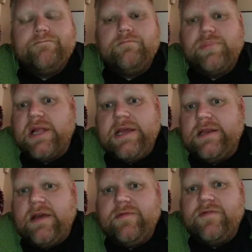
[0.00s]
playing,
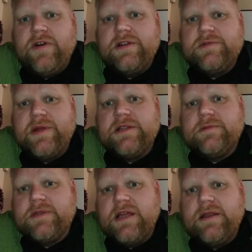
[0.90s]
having fun, spending some
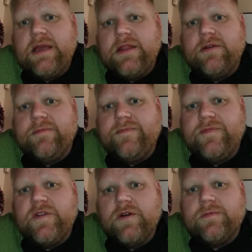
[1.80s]
time together.
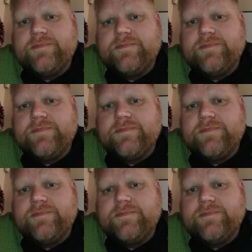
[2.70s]
So,